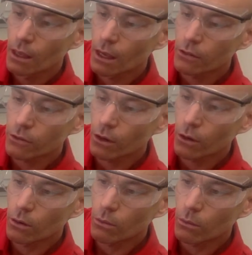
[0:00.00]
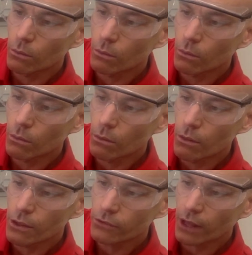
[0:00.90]
And so
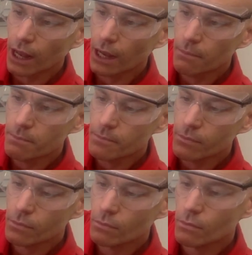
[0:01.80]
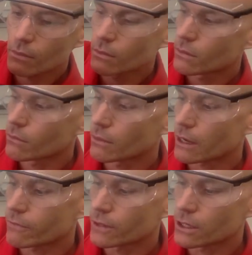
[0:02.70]
this time, we've
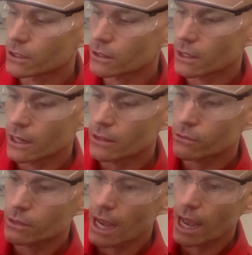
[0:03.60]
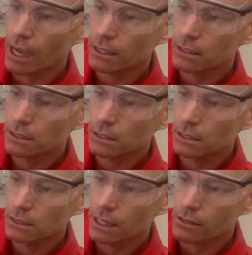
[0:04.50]
got to finish letting this react.
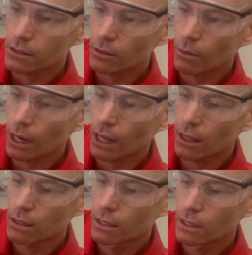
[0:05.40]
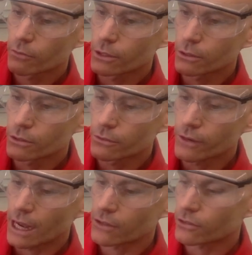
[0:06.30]
It takes a little while. If we do it too
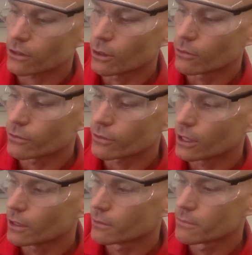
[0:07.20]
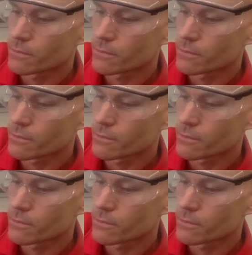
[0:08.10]
fast, it'll overflow.